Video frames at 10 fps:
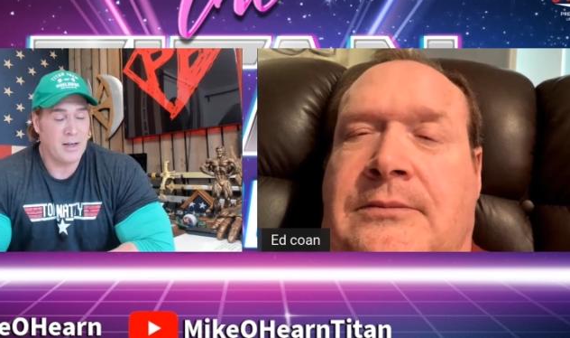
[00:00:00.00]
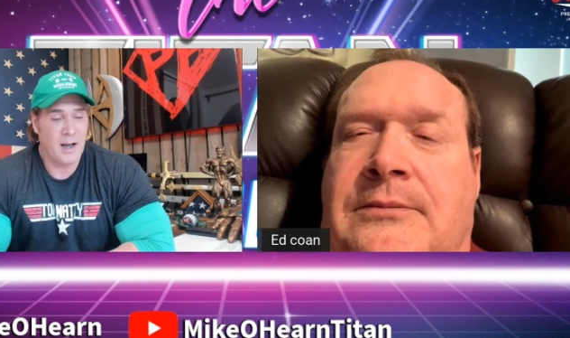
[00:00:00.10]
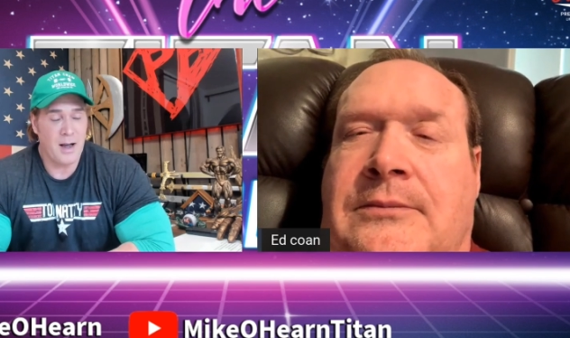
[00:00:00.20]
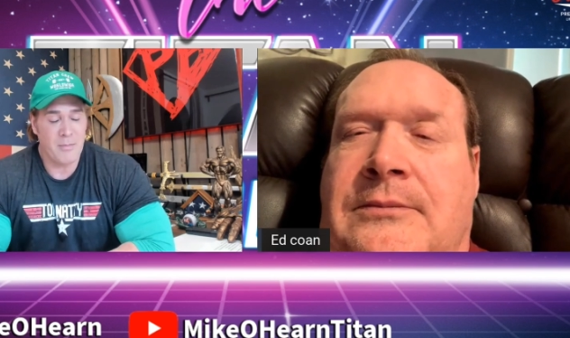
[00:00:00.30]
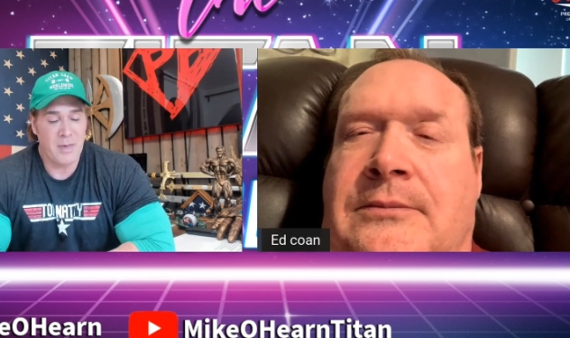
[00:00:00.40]

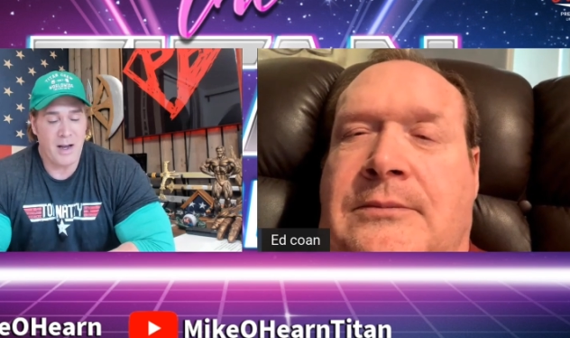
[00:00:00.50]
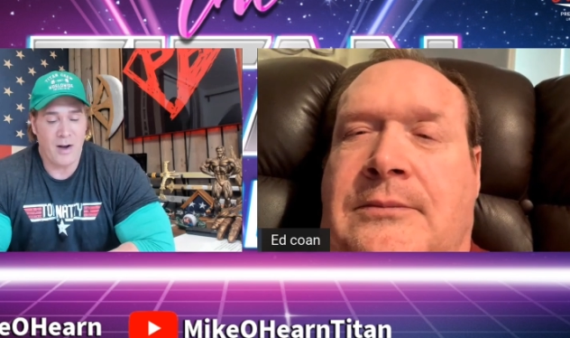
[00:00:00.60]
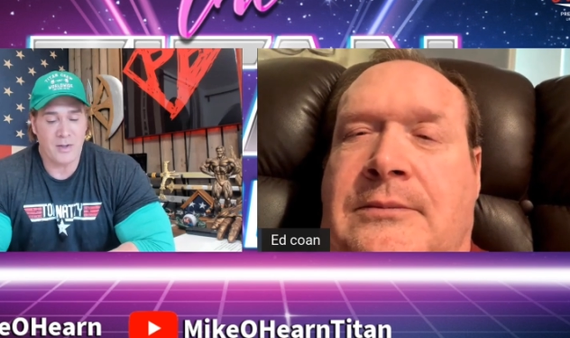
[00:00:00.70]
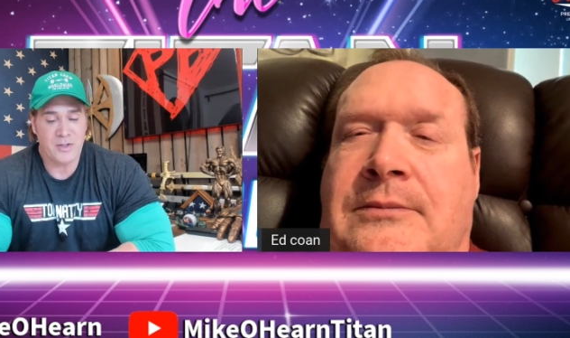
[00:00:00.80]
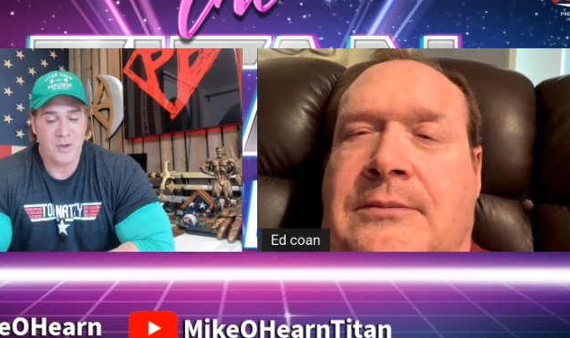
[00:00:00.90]
Speaker 1: Uh,
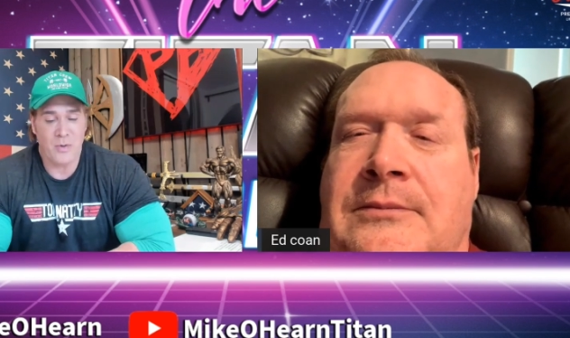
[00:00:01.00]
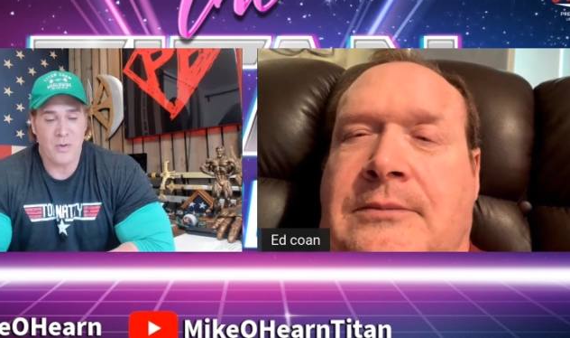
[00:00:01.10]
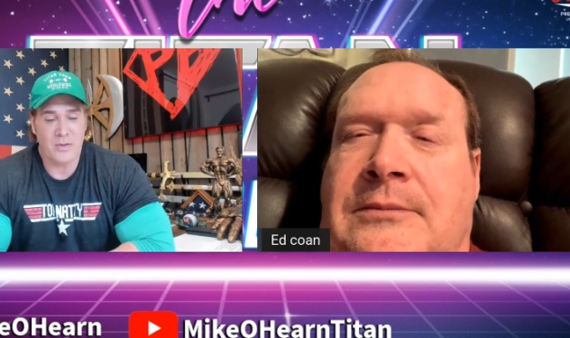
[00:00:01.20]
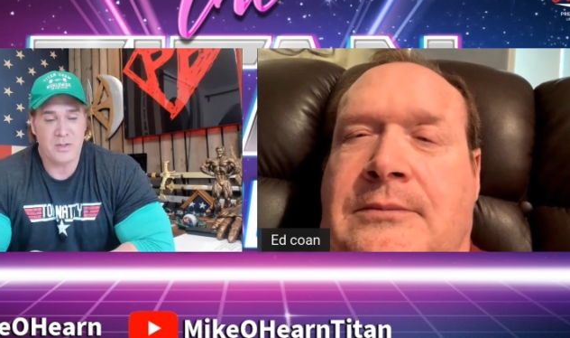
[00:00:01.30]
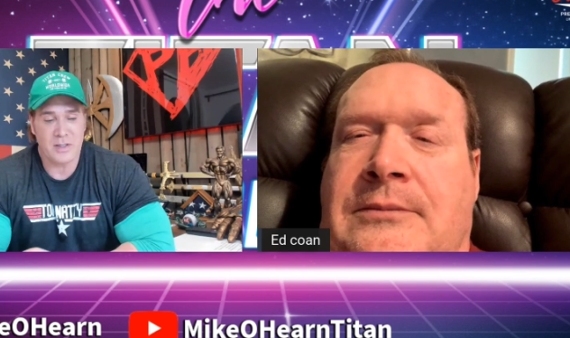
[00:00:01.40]
also,
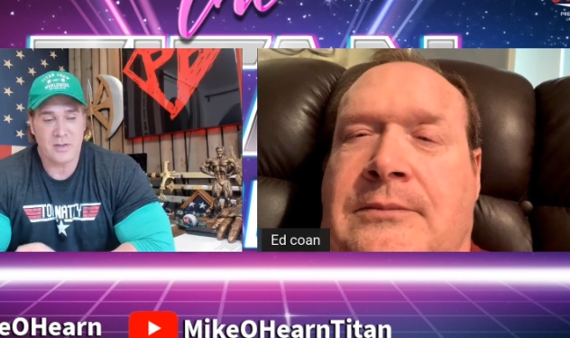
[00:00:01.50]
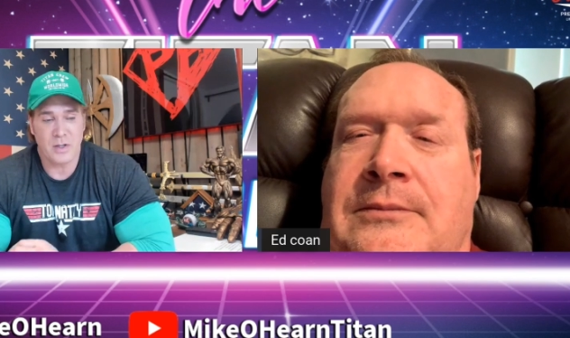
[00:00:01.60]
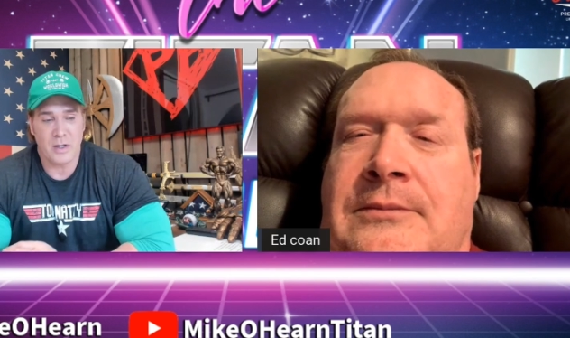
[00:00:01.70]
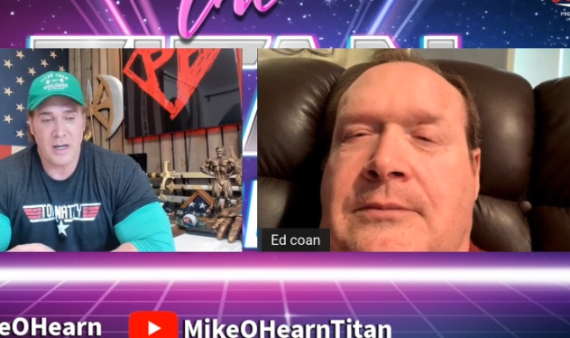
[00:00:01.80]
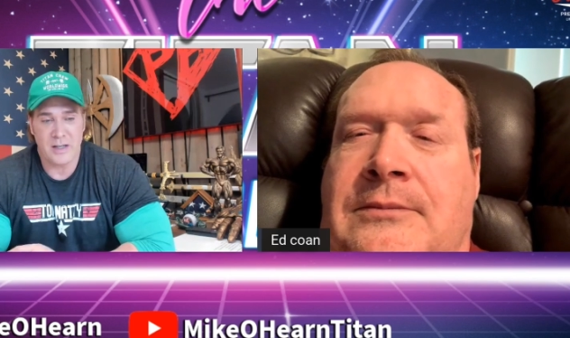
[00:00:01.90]
just so
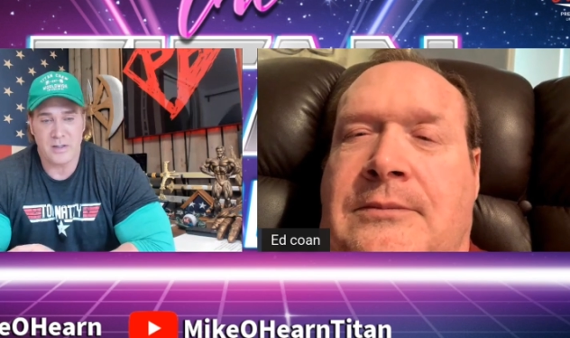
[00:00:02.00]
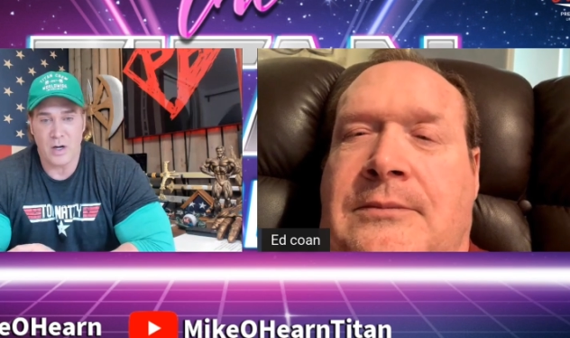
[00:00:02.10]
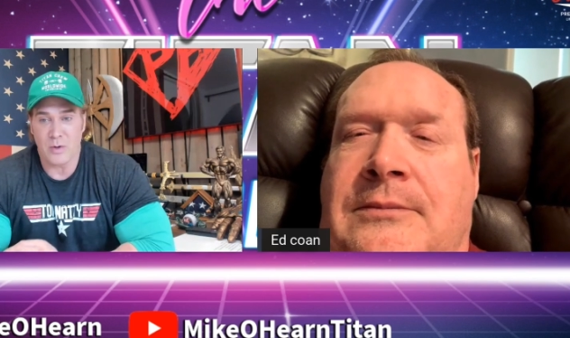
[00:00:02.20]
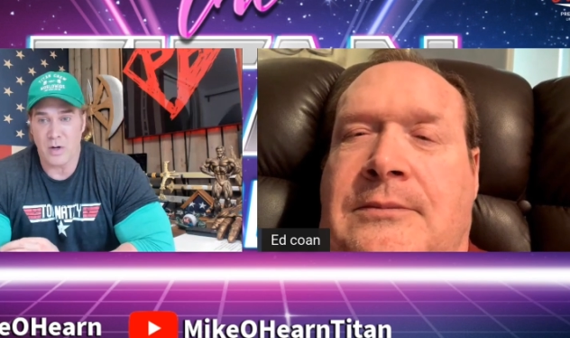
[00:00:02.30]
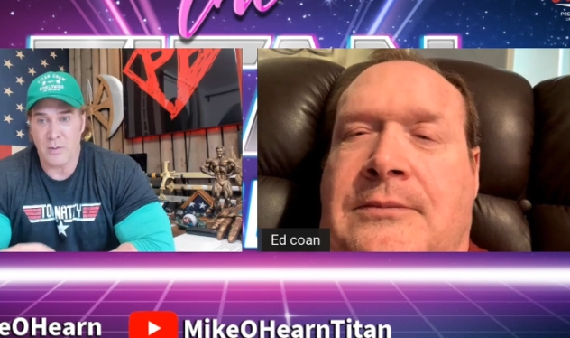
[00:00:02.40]
you guys
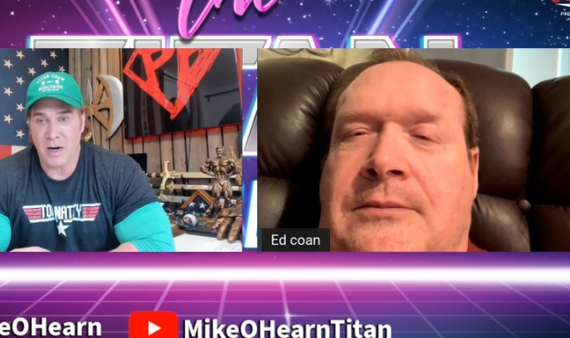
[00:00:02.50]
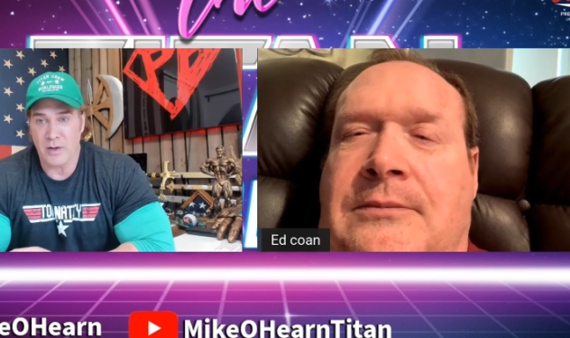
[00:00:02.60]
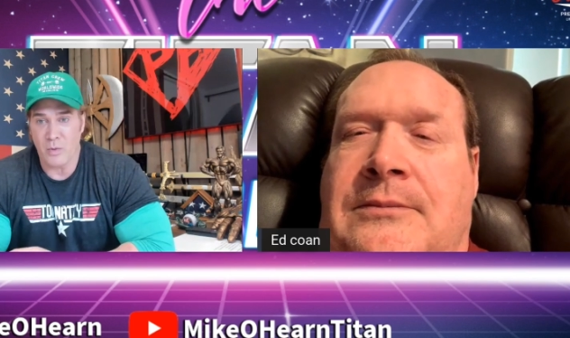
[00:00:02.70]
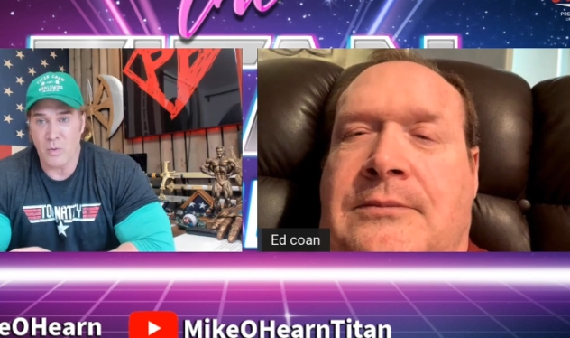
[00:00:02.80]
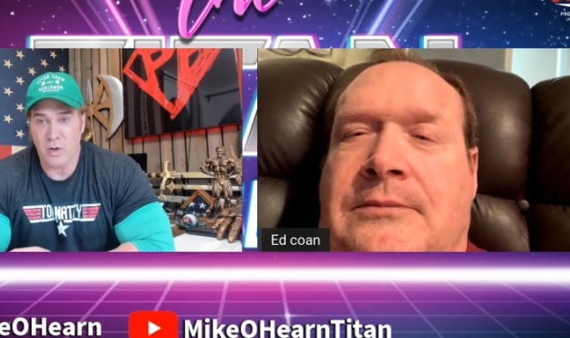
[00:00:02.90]
know, around
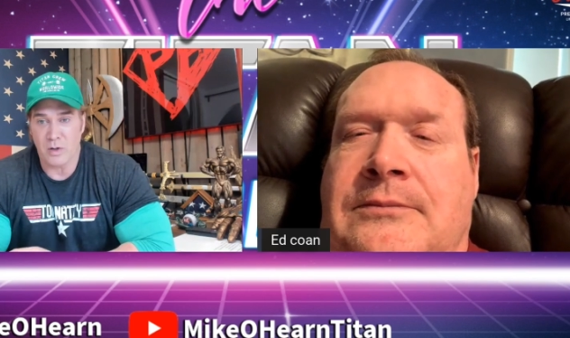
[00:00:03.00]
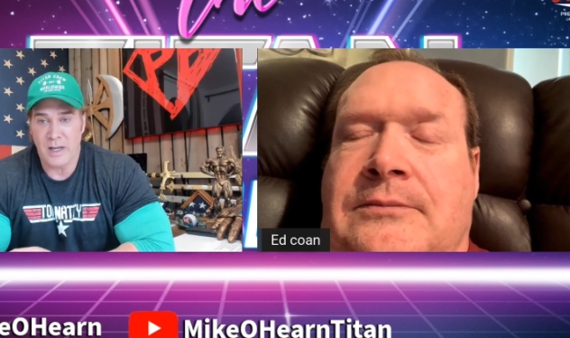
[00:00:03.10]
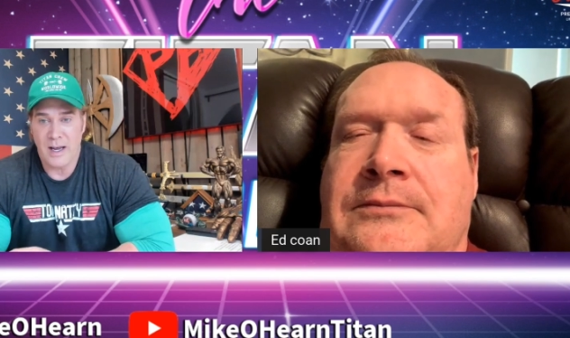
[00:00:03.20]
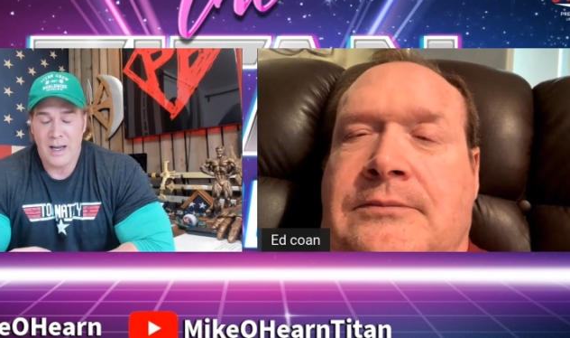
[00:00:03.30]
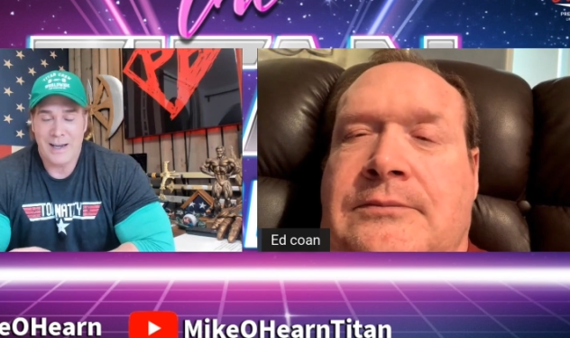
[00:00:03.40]
the world,